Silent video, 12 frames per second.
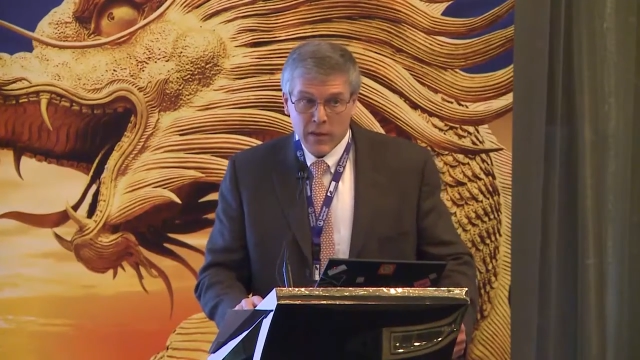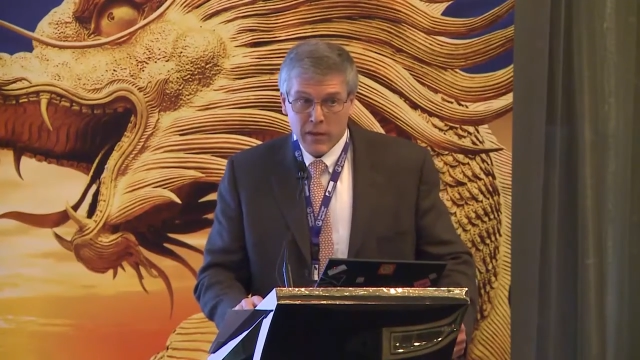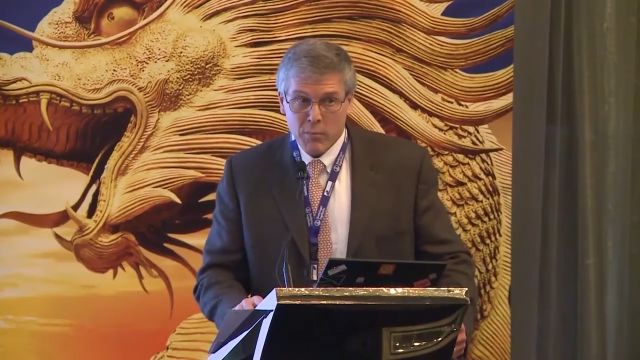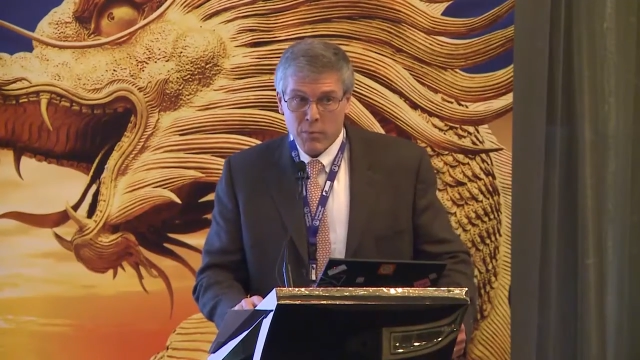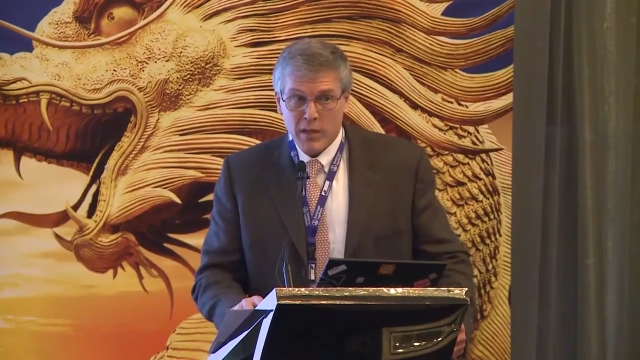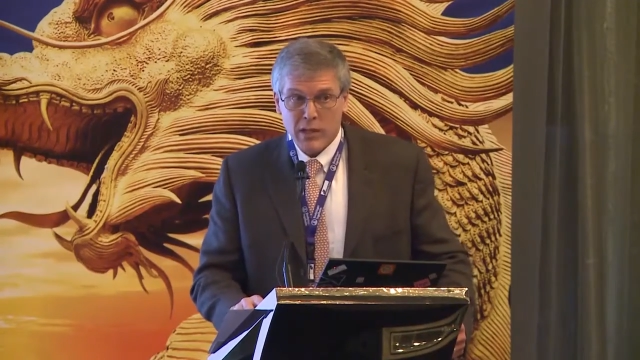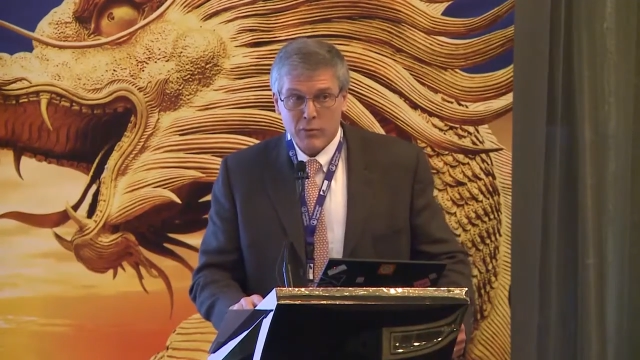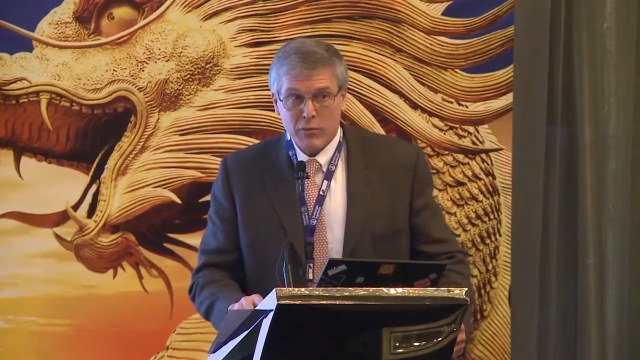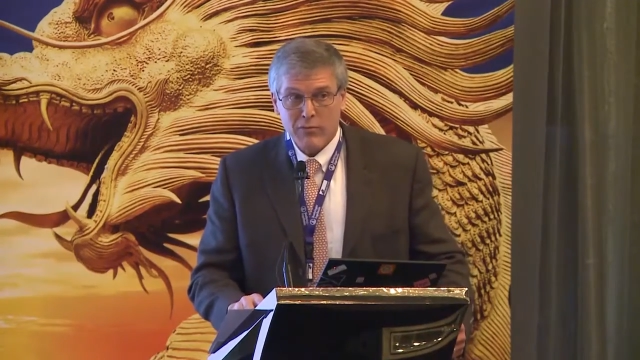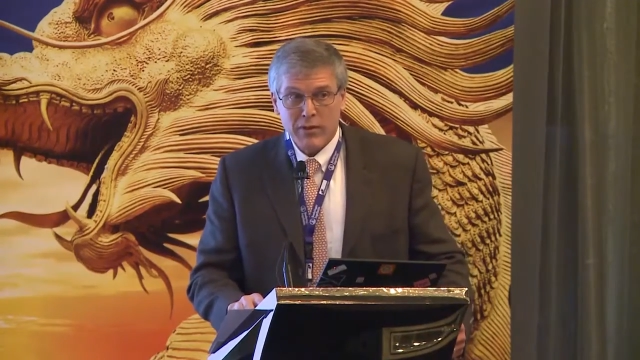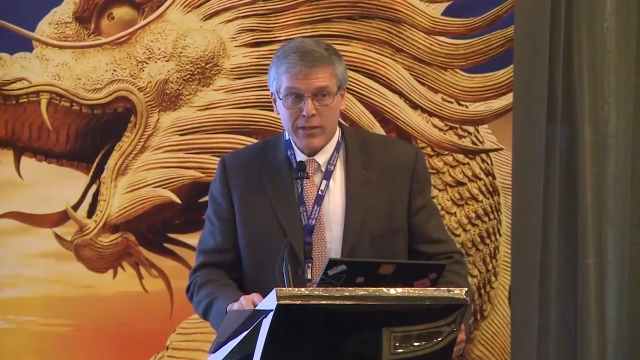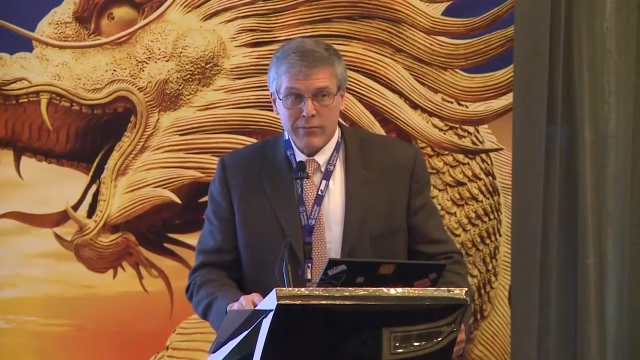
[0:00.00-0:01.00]
the pigs will
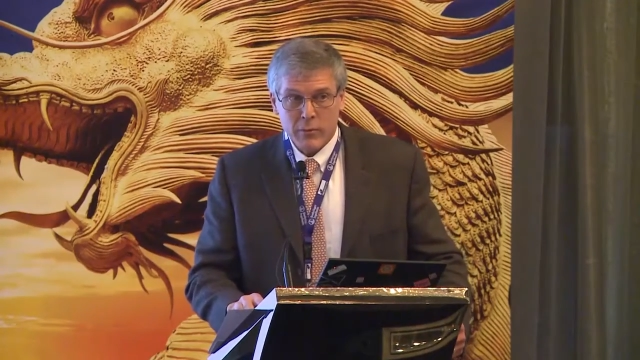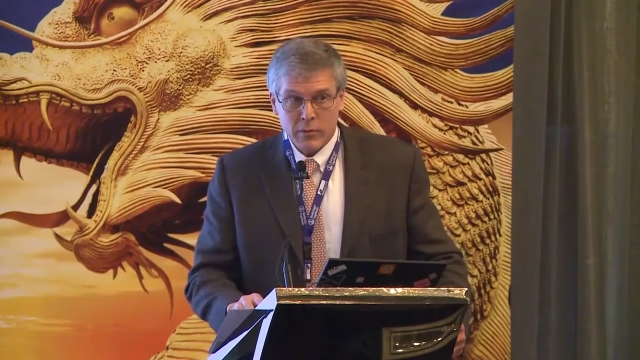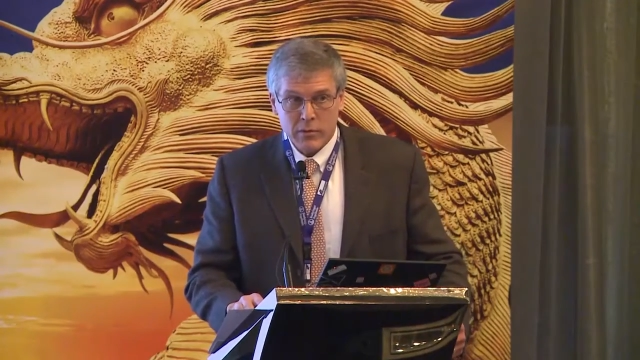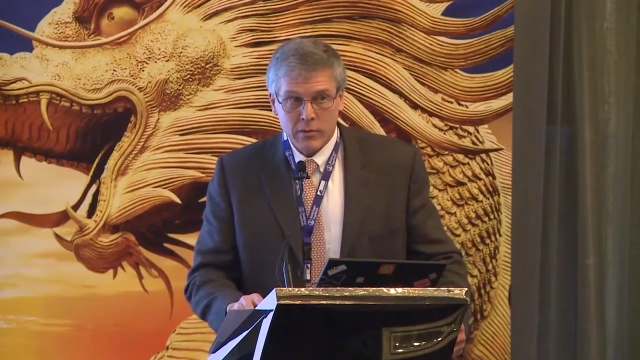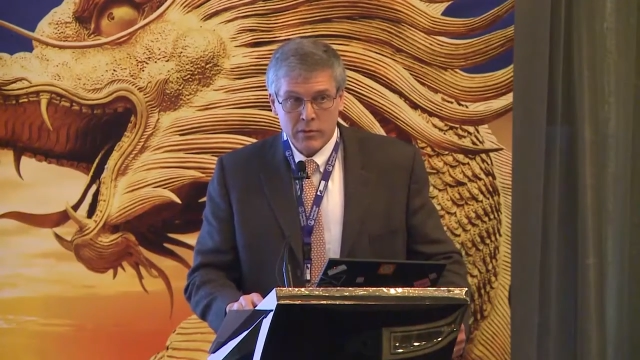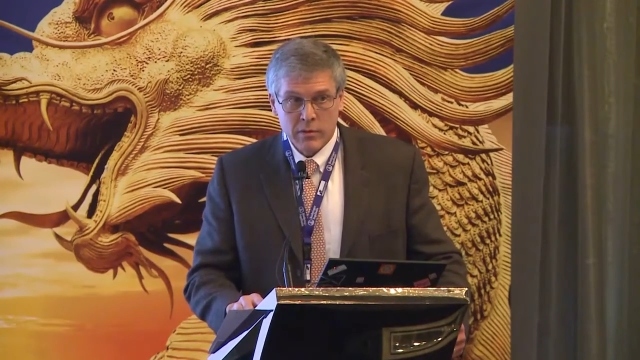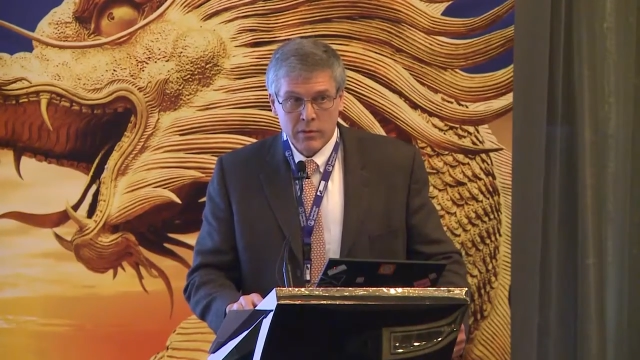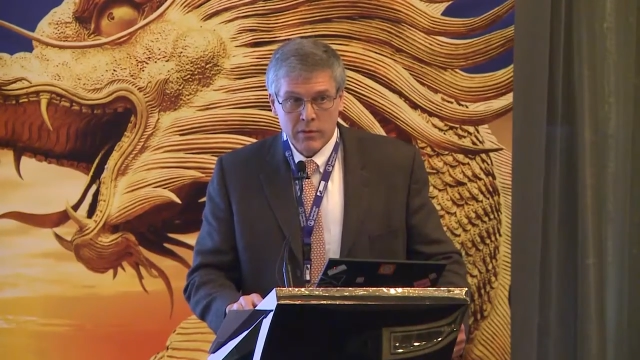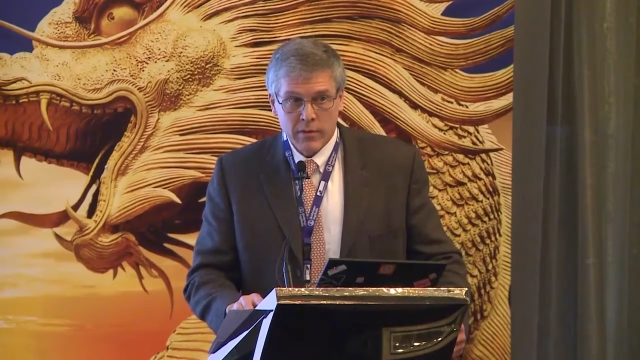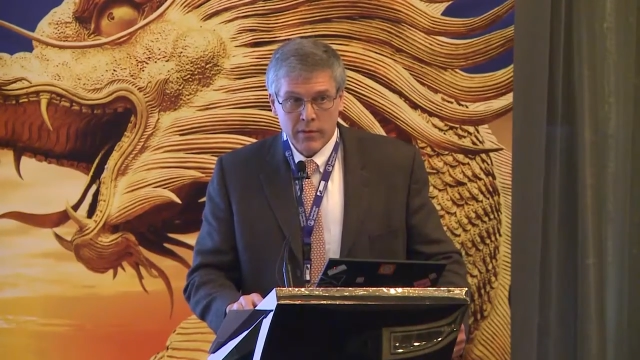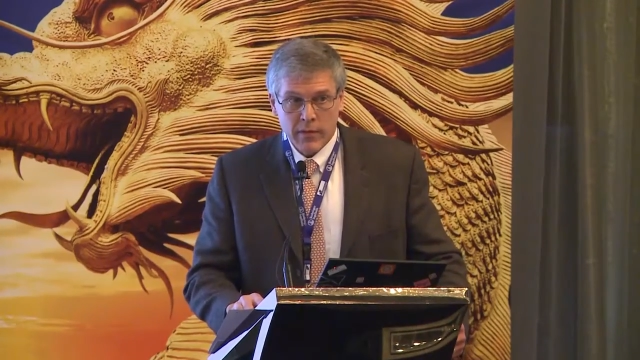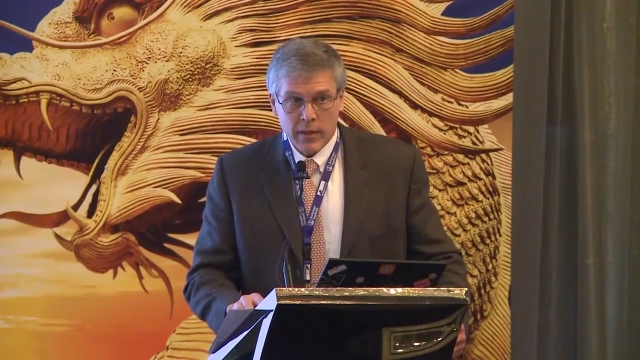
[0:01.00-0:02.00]
find for us
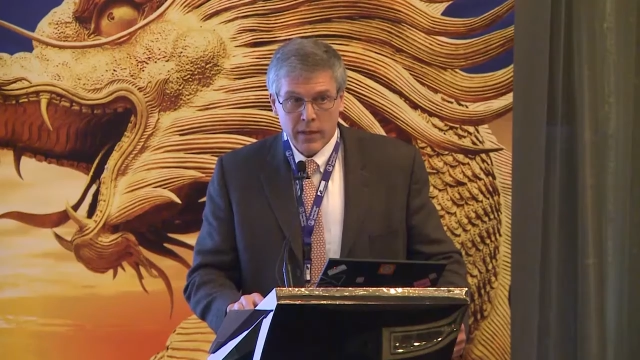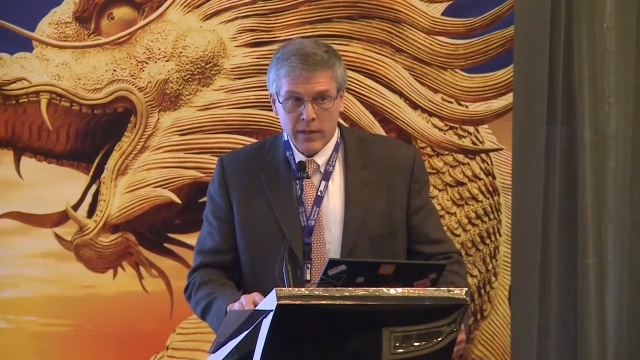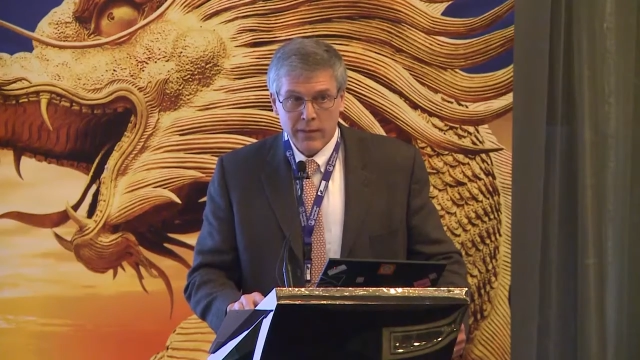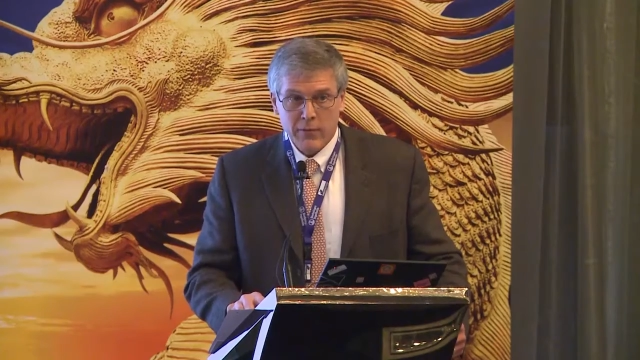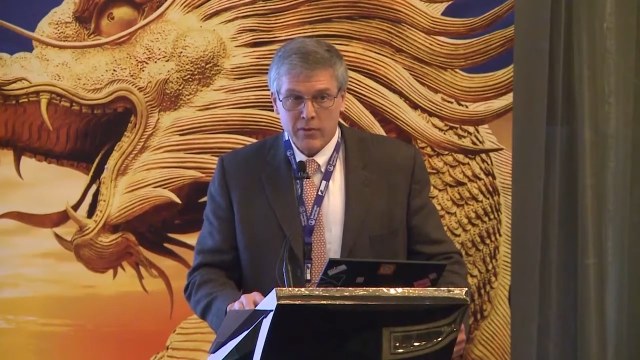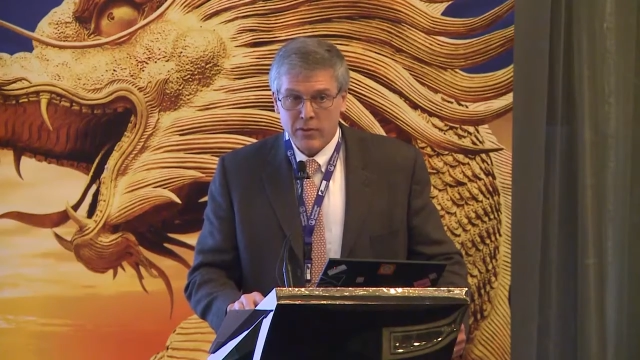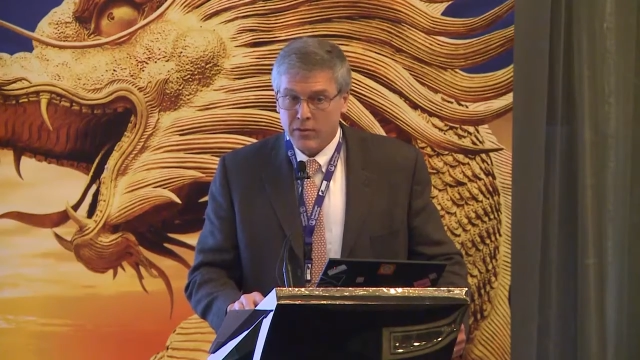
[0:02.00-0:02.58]
and give us a